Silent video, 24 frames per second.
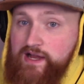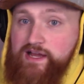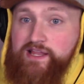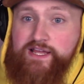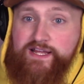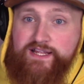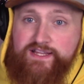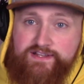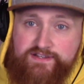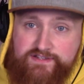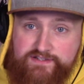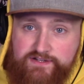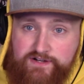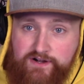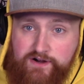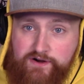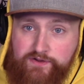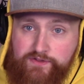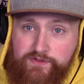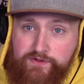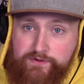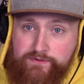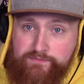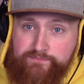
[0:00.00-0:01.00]
I like the
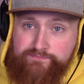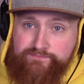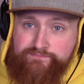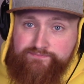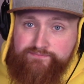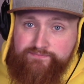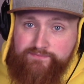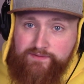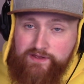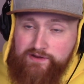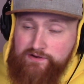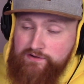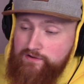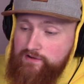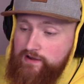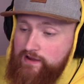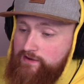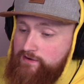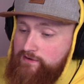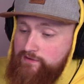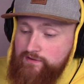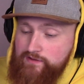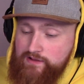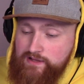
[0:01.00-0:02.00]
song though. I
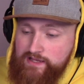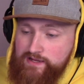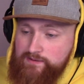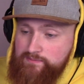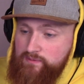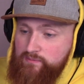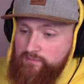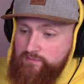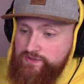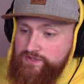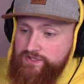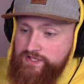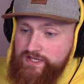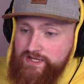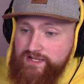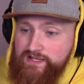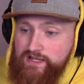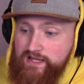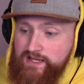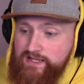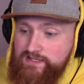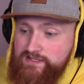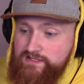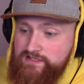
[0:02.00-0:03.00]
know a lot of people didn't
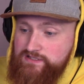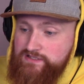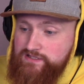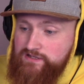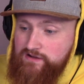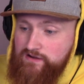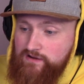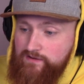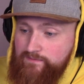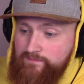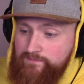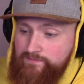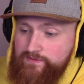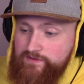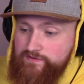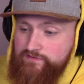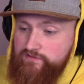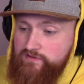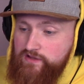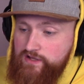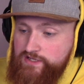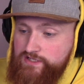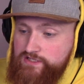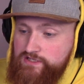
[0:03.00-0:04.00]
like the song. The
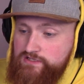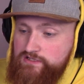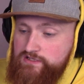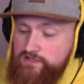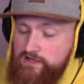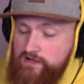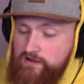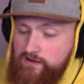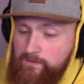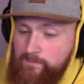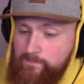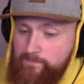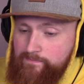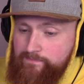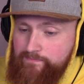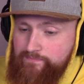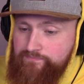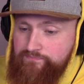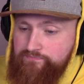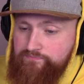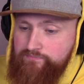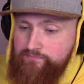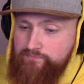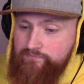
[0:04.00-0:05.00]
Sludge song.
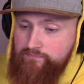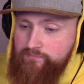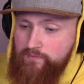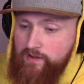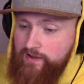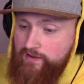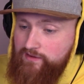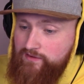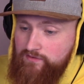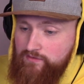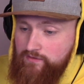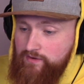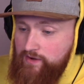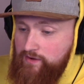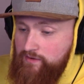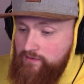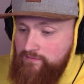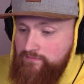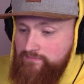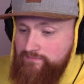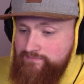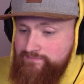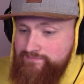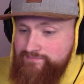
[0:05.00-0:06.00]
I enjoyed it.
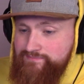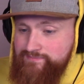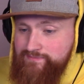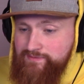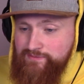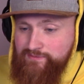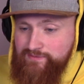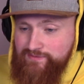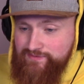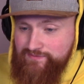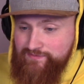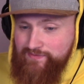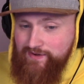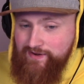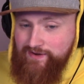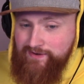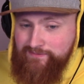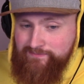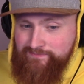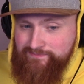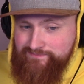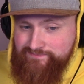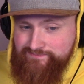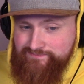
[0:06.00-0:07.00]
It was fun.